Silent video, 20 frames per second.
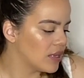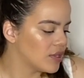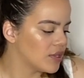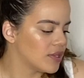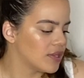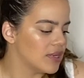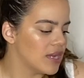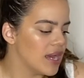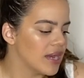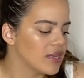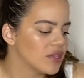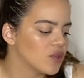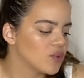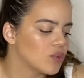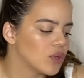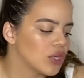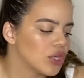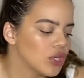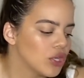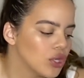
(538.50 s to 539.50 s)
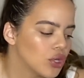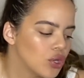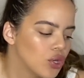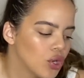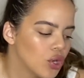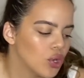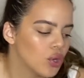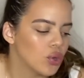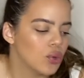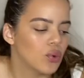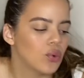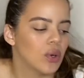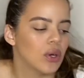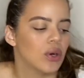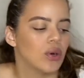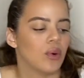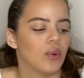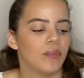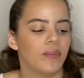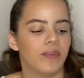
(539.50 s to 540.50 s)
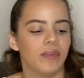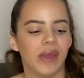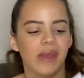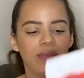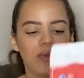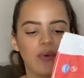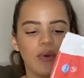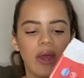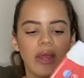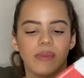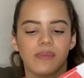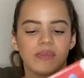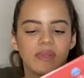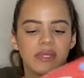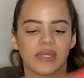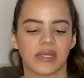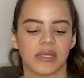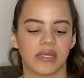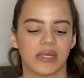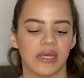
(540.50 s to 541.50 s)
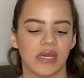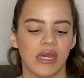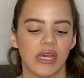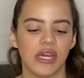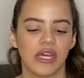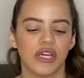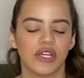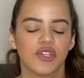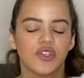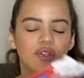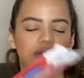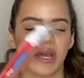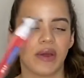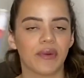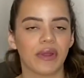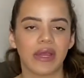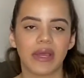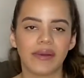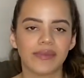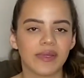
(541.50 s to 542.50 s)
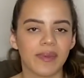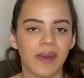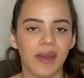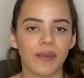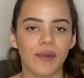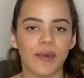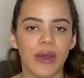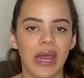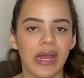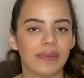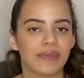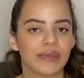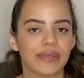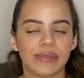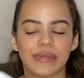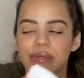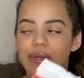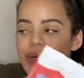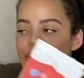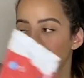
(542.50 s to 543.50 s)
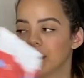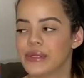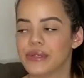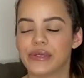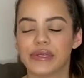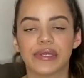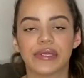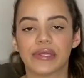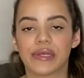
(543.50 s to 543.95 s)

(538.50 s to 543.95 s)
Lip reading: Next we're gonna go baby wipes. So now when it comes to baby wipes, just